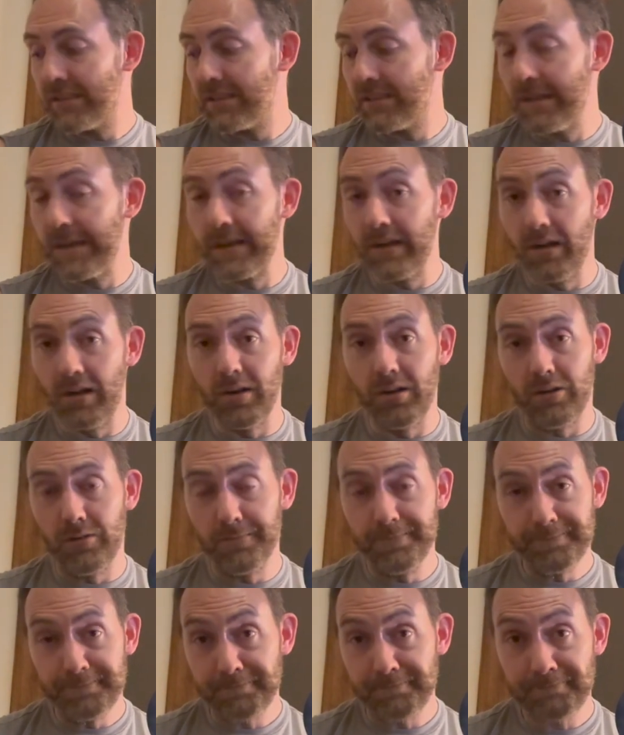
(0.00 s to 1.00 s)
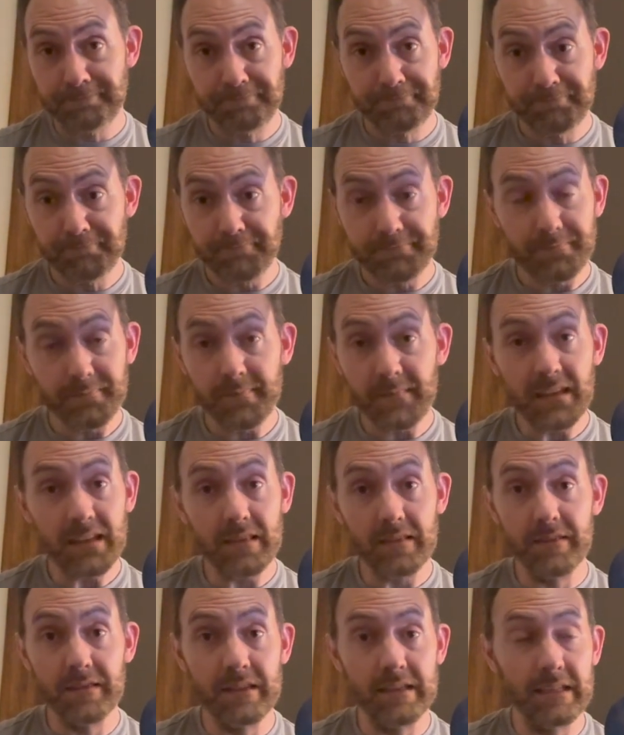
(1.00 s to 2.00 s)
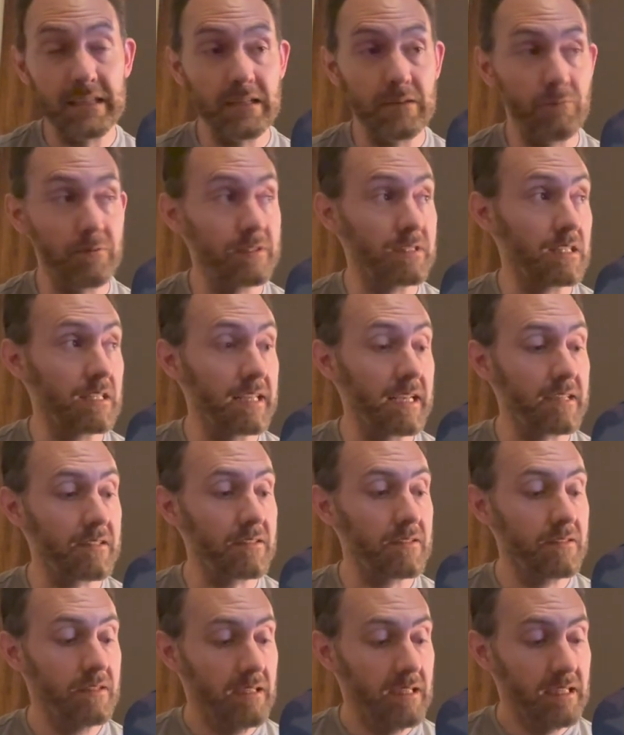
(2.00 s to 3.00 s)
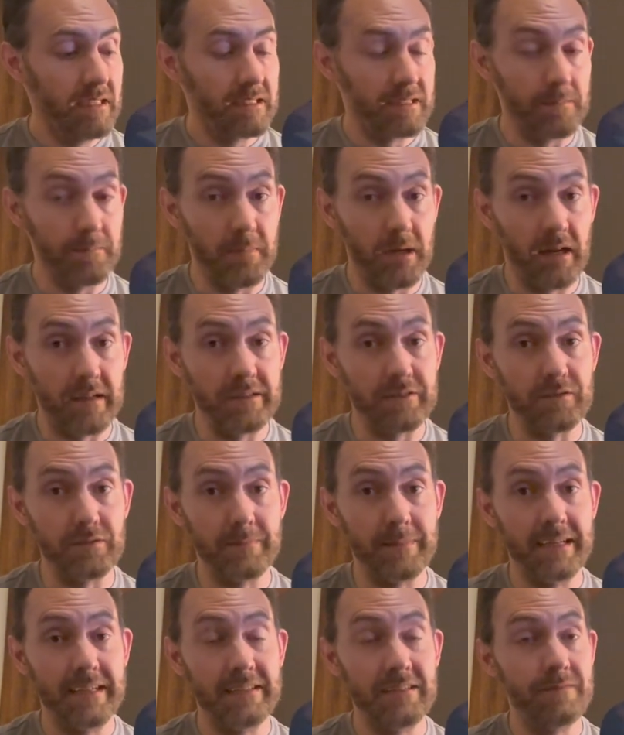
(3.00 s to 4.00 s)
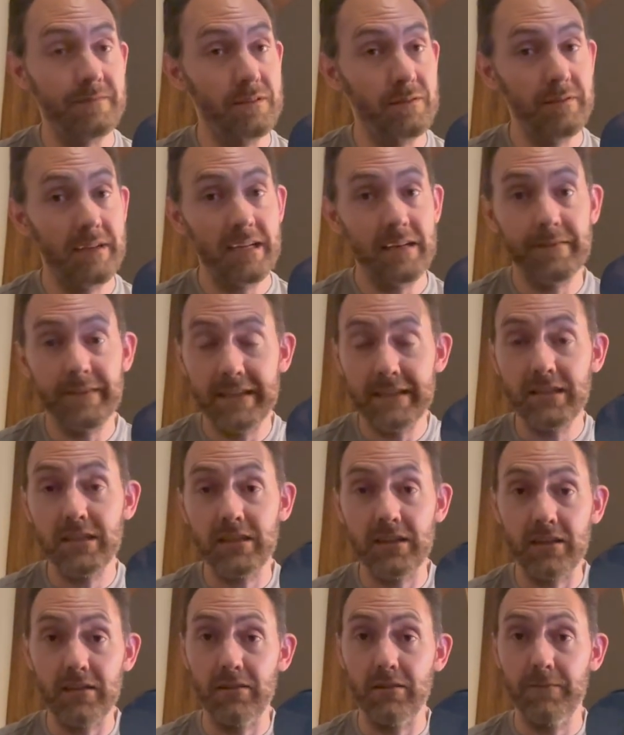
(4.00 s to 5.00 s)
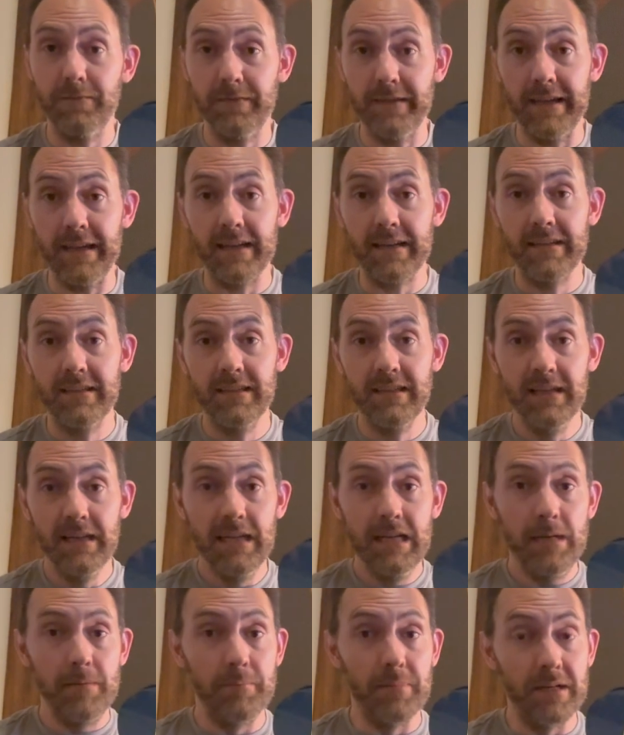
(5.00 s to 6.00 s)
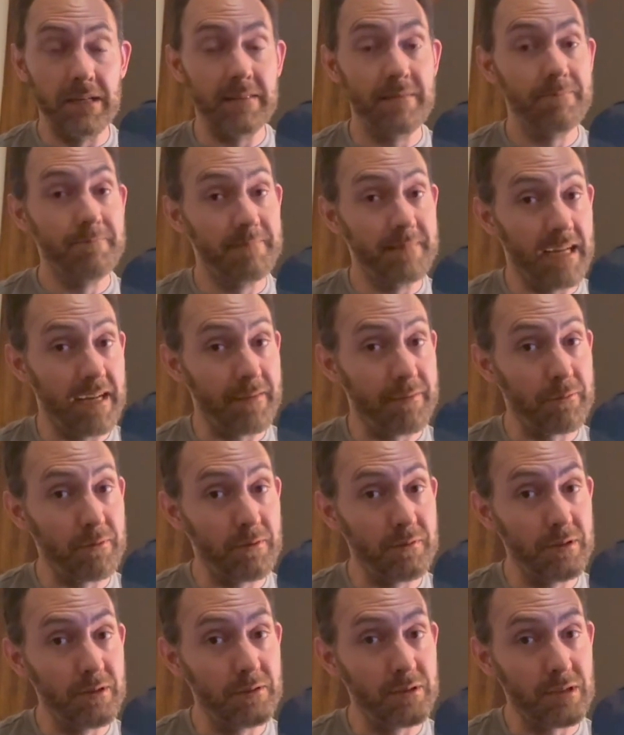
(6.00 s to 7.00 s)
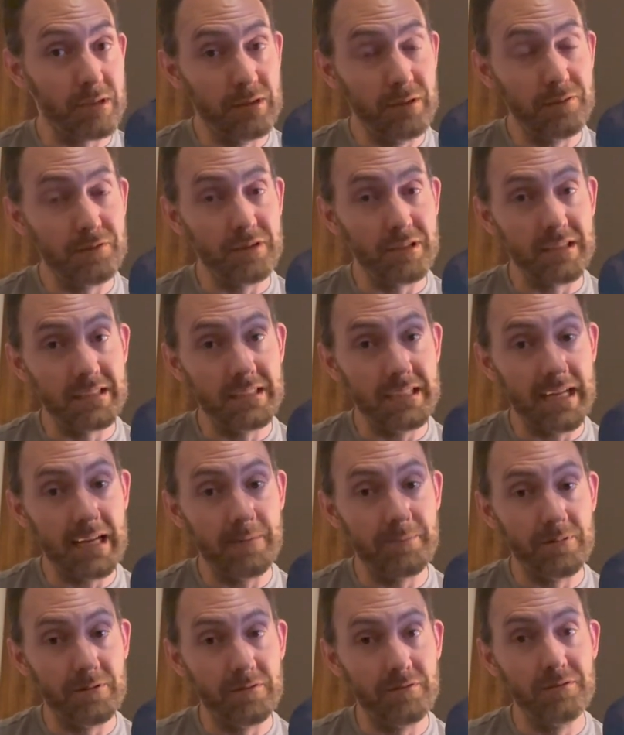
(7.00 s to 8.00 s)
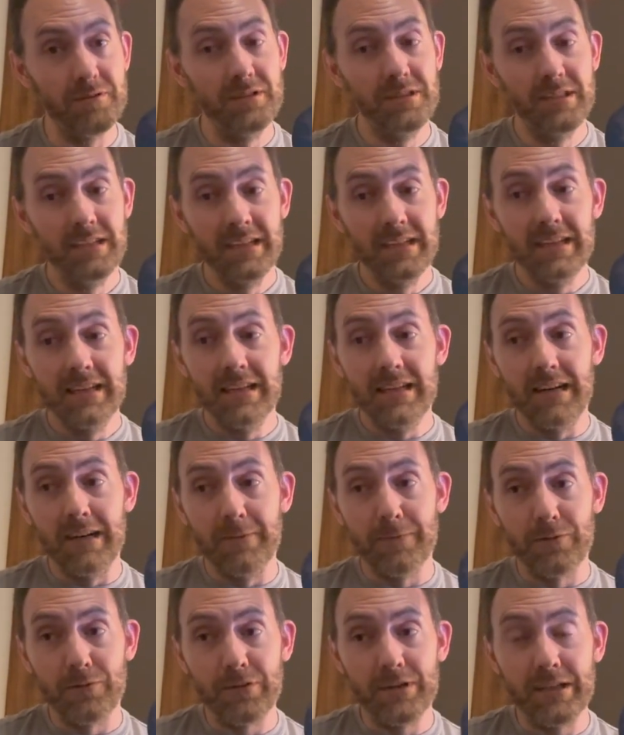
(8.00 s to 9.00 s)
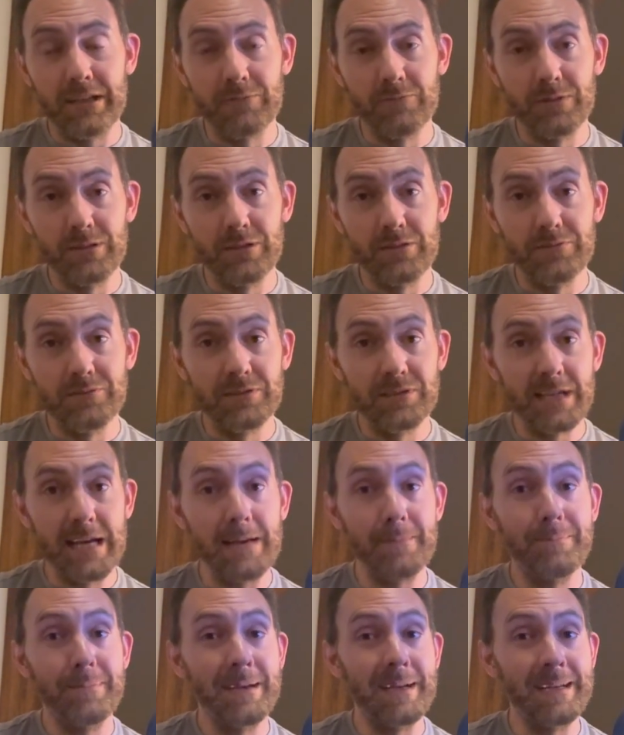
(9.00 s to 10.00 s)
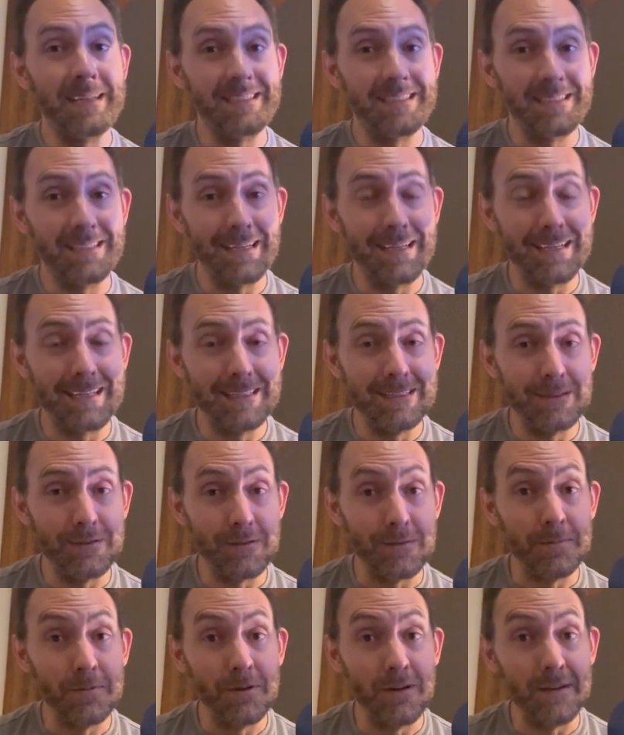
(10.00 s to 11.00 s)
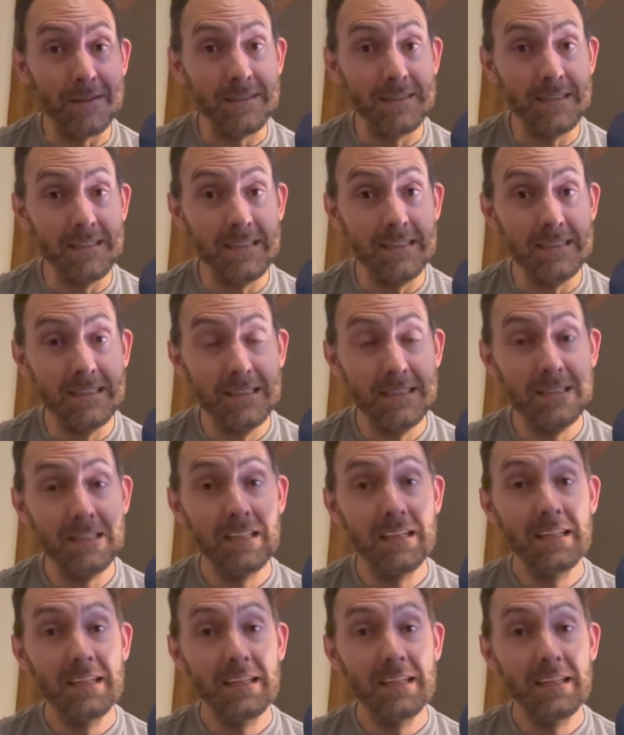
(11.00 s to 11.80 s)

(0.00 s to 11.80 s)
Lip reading: they all, the woods the necks and bodies are made of, do have a subtle effect. But I threw in those acoustic samples for anyone who is that painstaking in their process.